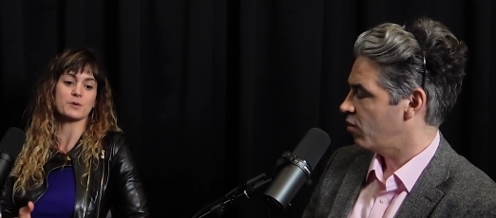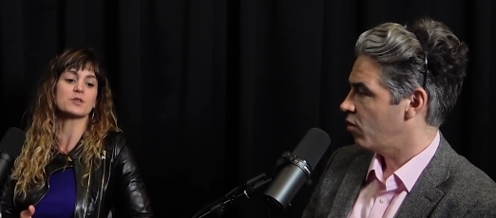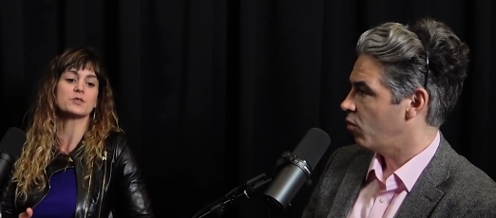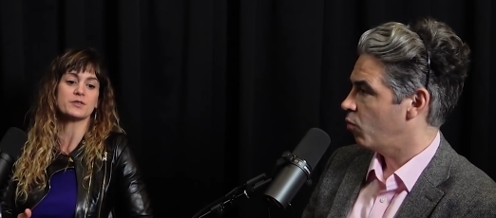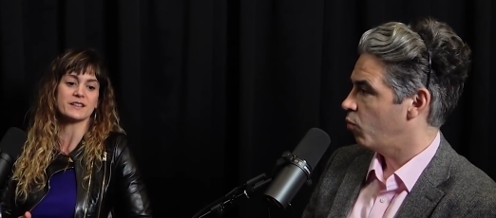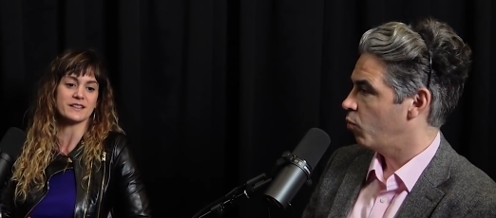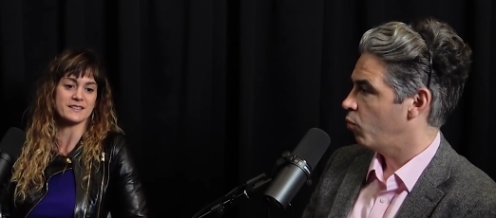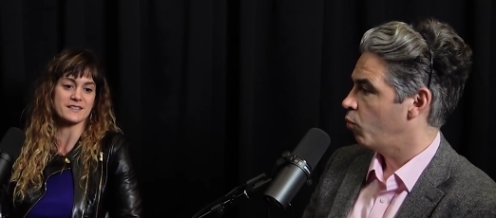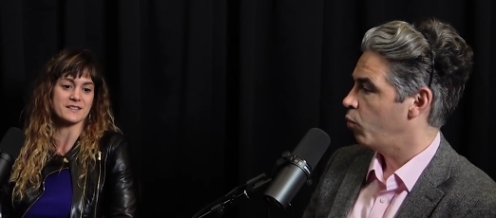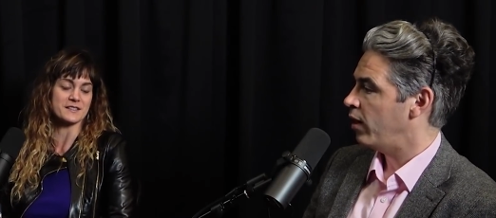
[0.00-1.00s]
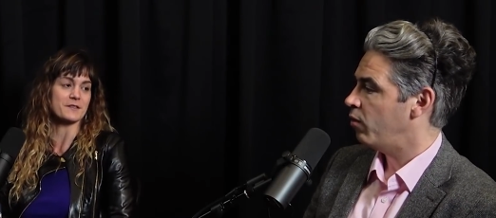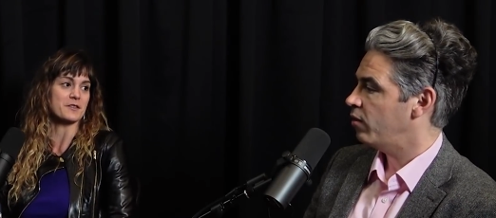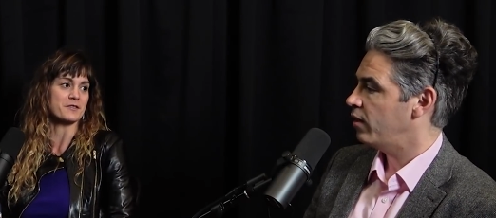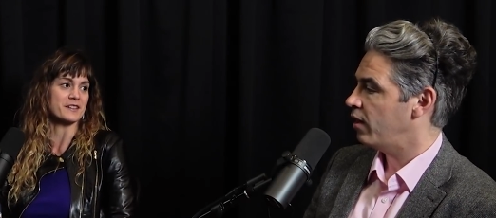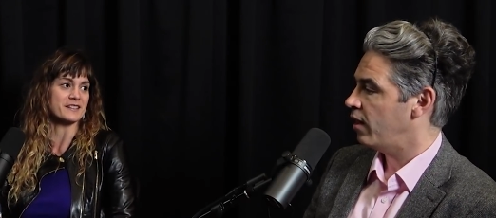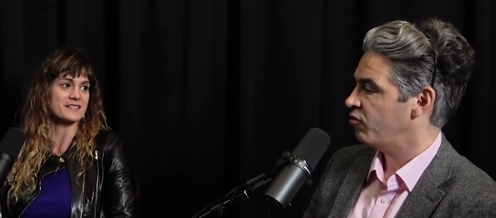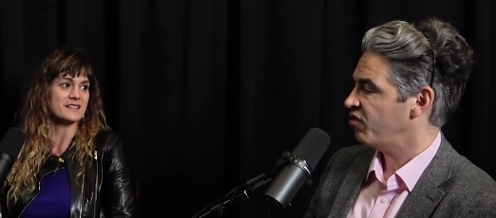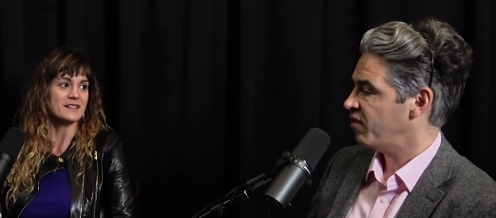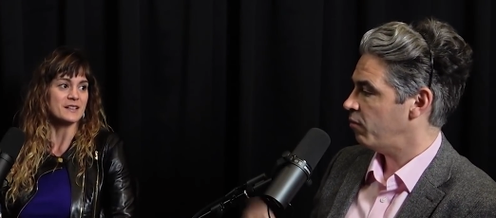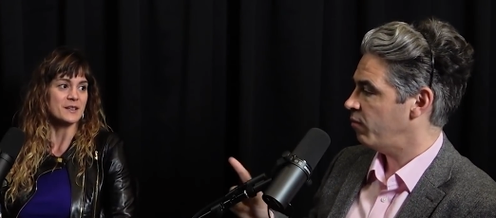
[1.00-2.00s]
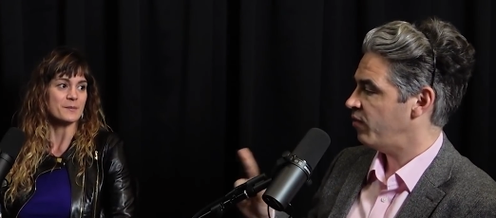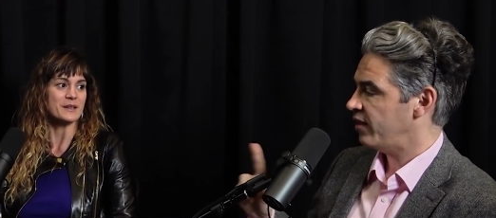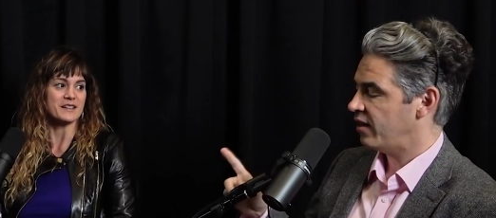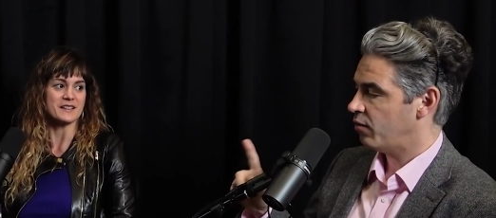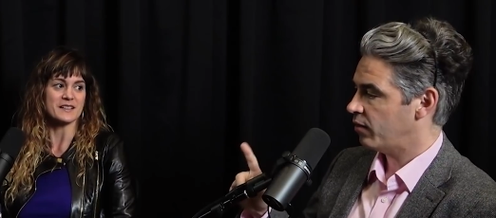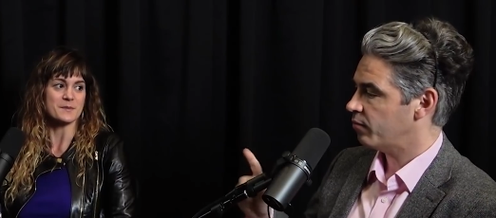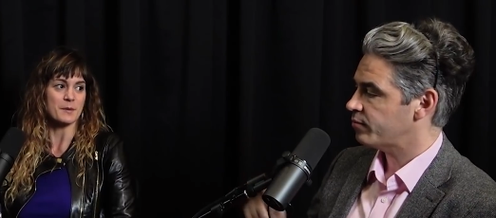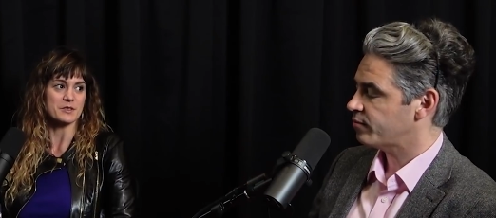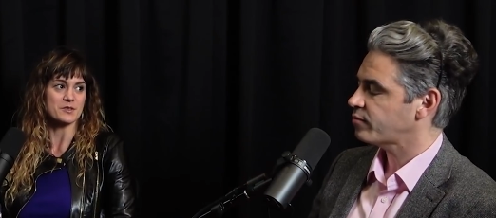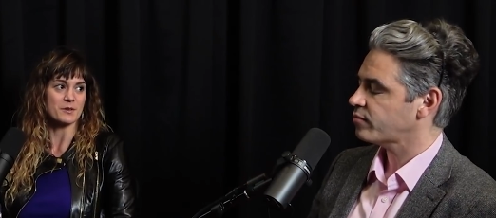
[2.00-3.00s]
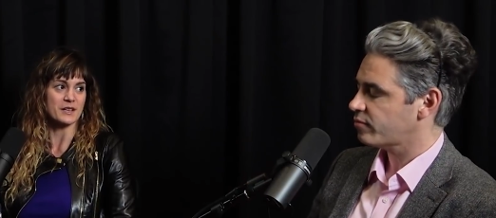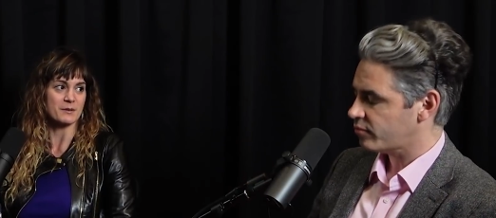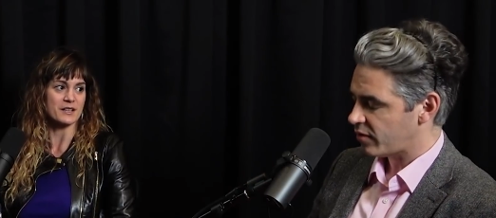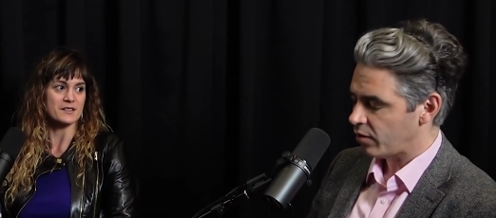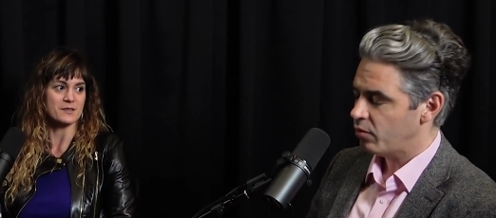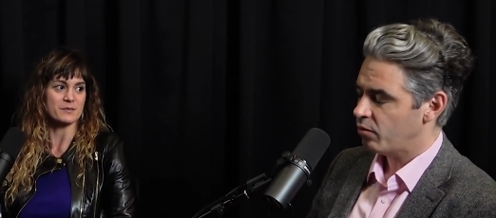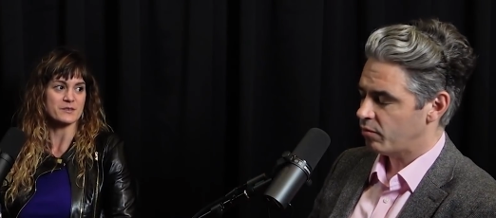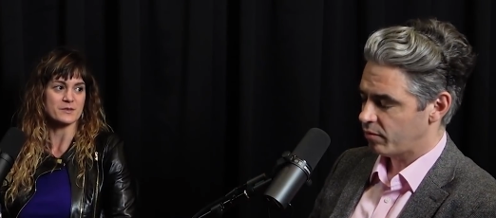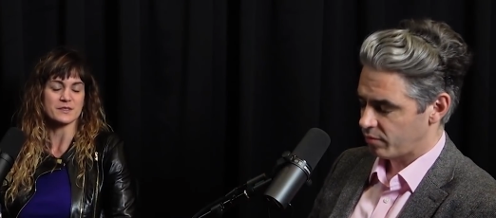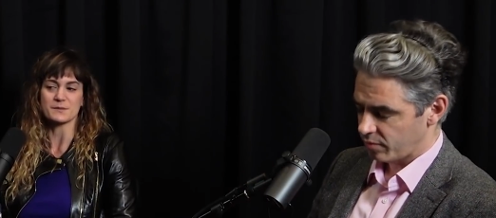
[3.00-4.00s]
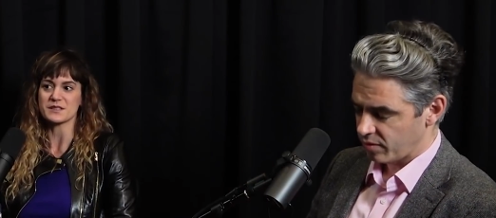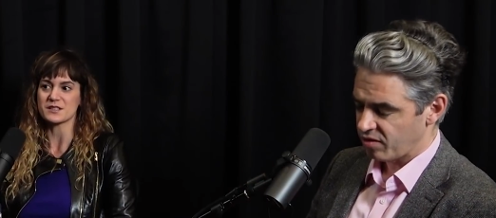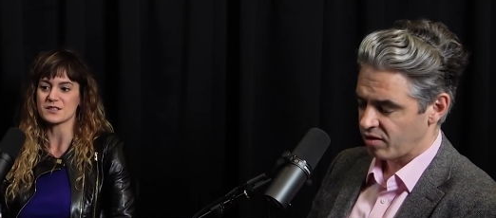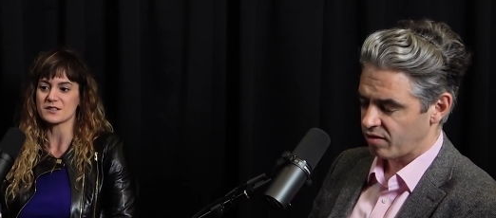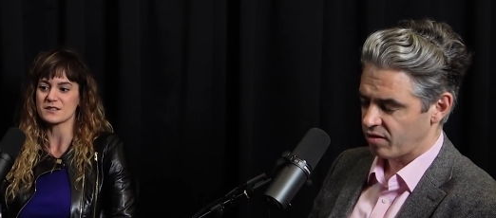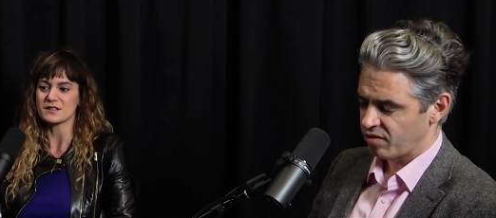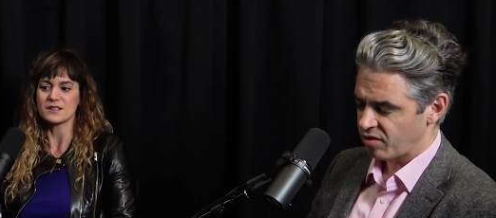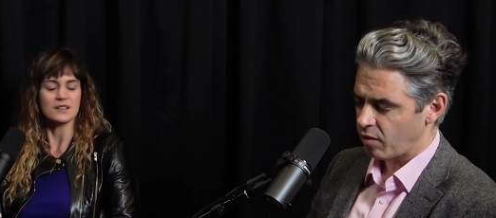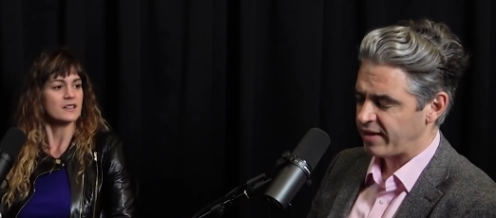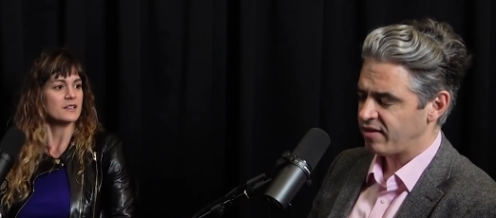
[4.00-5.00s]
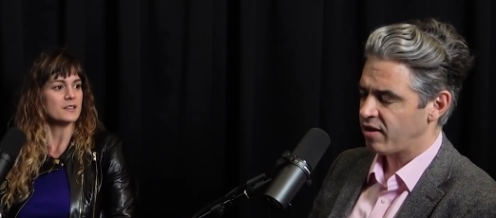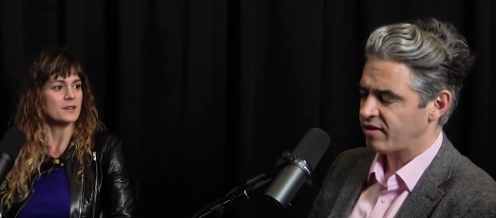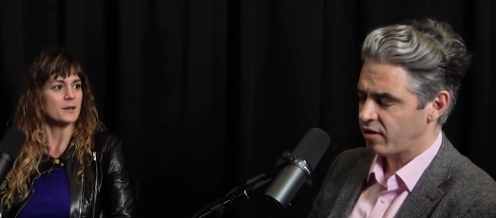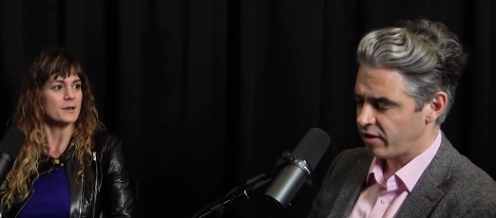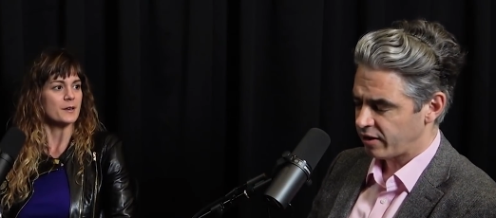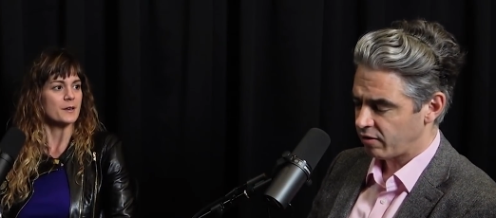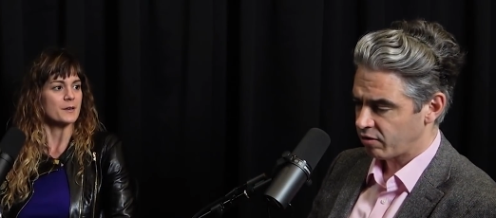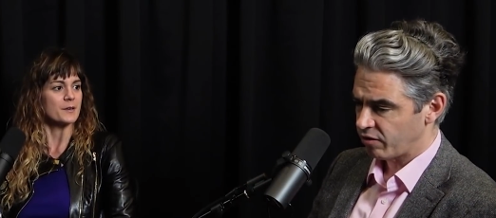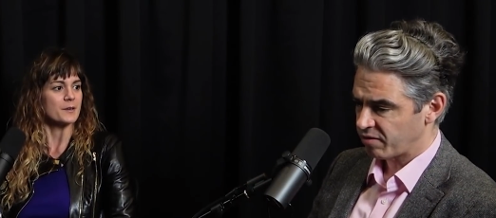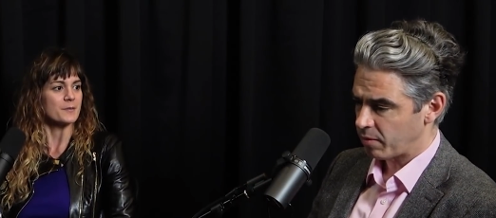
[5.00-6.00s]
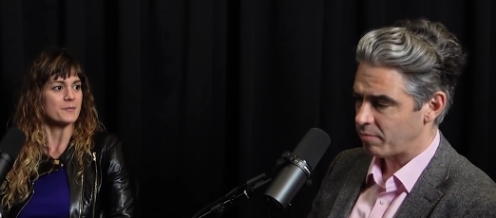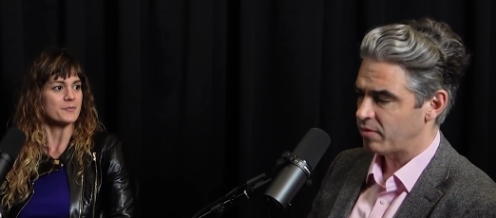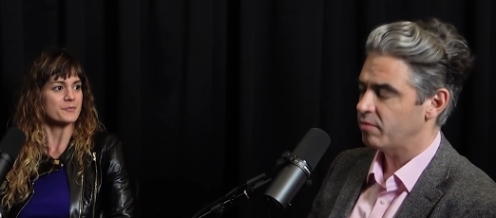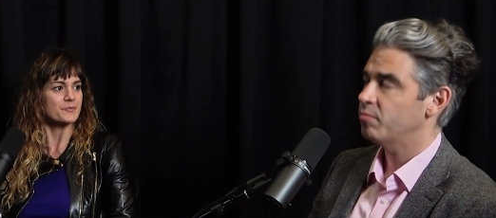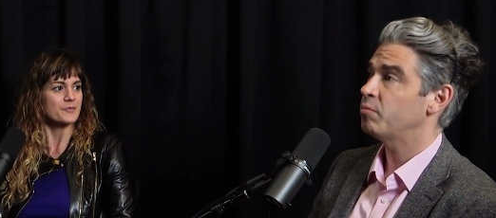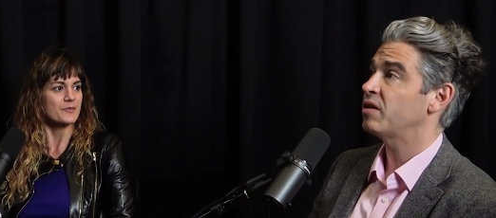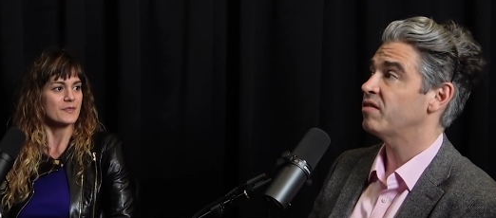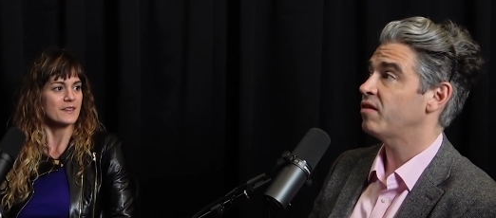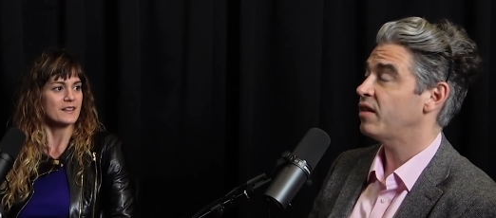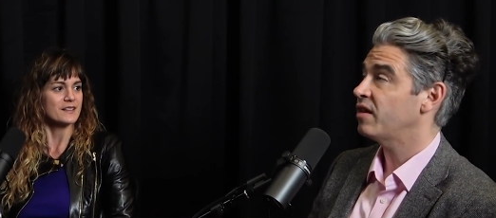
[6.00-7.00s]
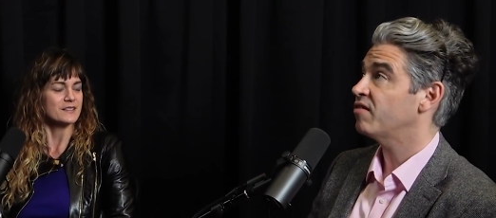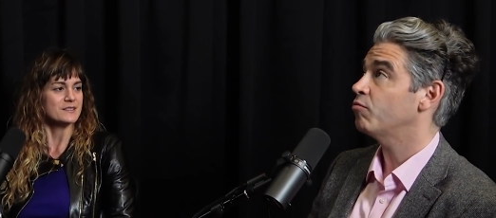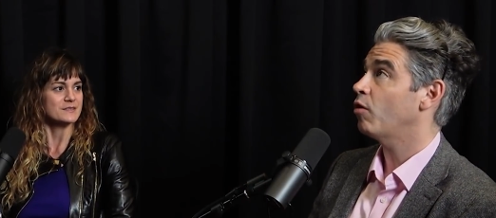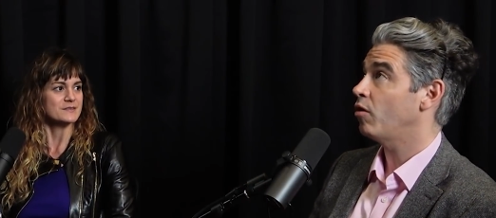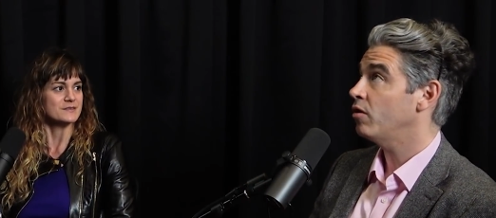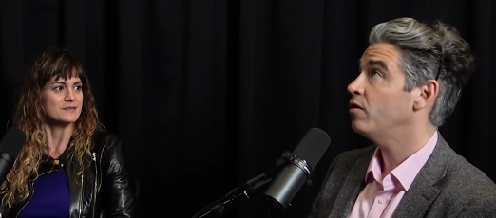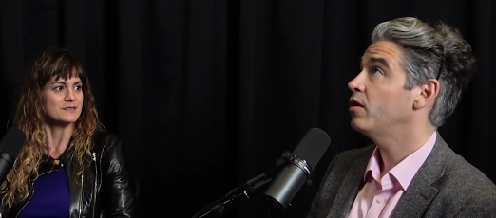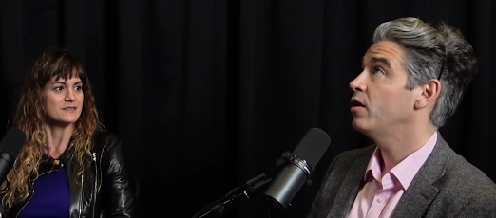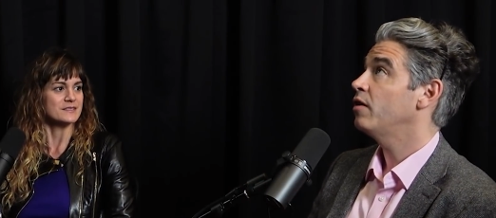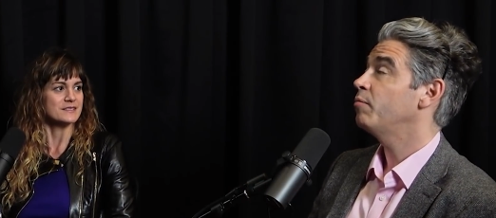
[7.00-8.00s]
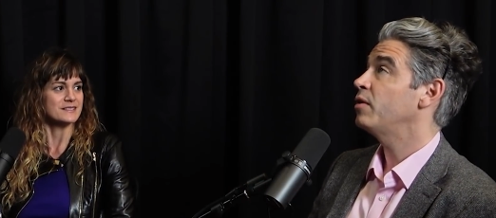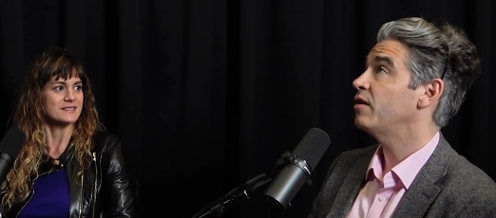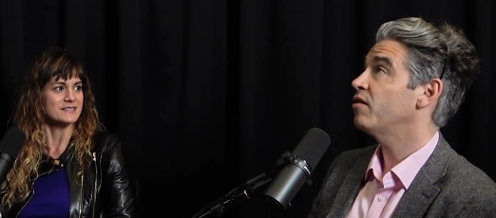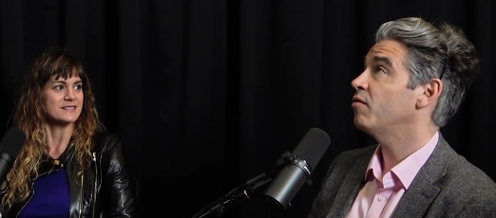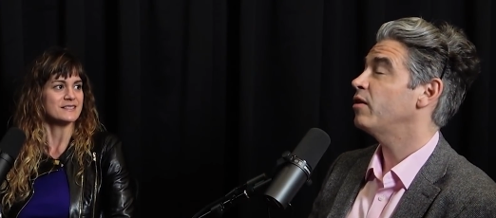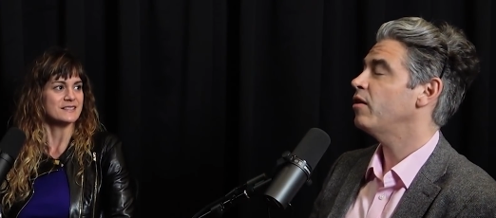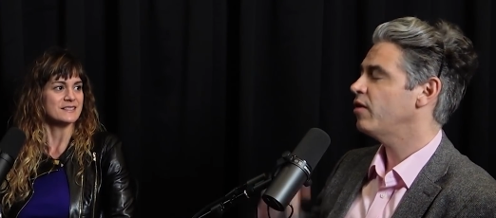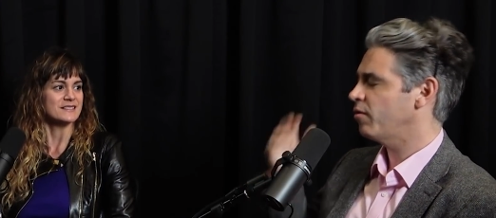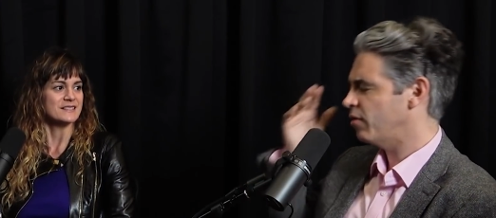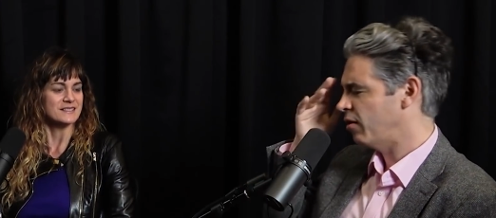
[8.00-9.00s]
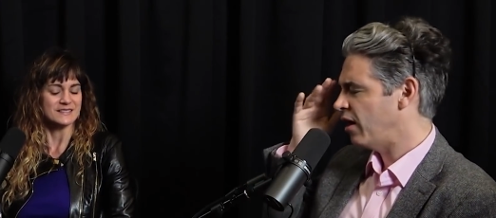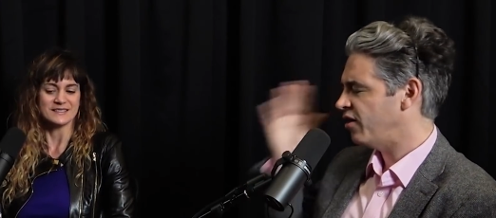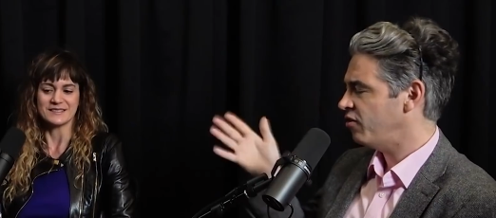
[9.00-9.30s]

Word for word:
Speaker 1: precluding the existence well, of other things. I'll just say one thing. But I think that's probably true anyway because of the resource limitations.
Speaker 2: So I don't, I don't like your thought experiment because I think it's wrong. Because, well, no, no, no. I